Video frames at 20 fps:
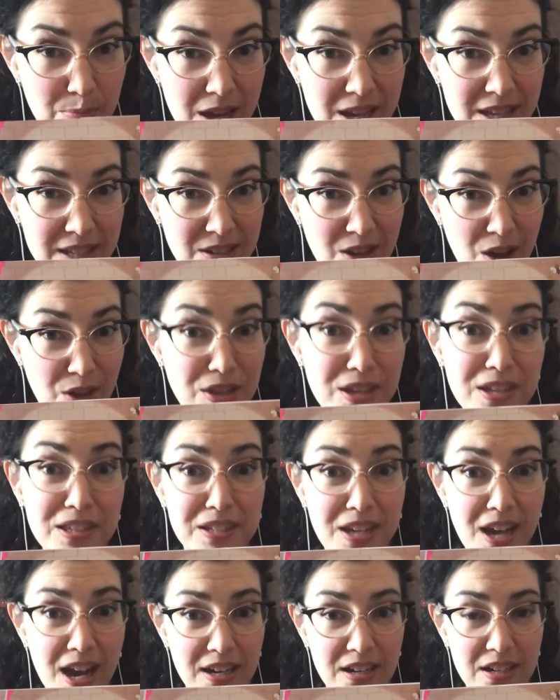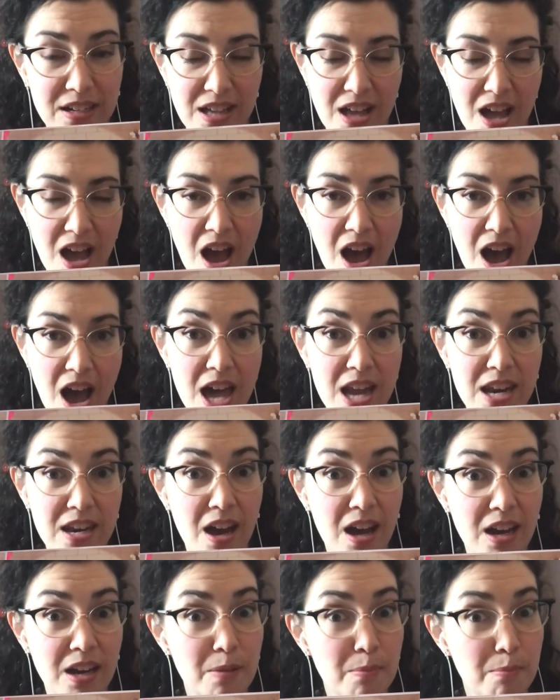based on this title,
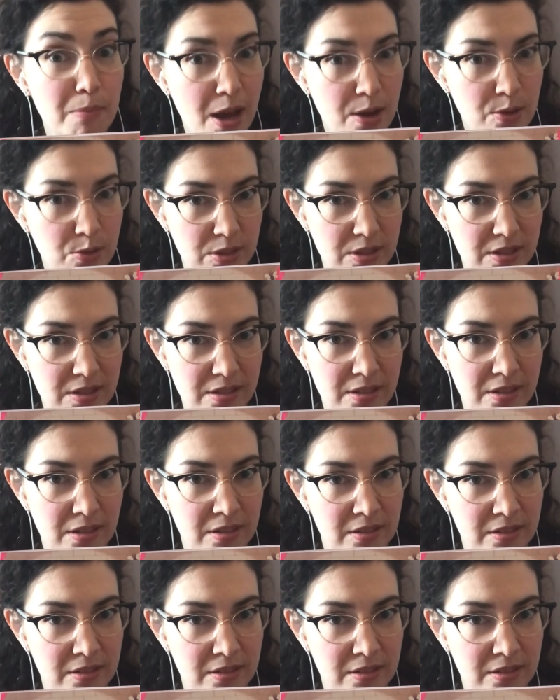Anonymouse.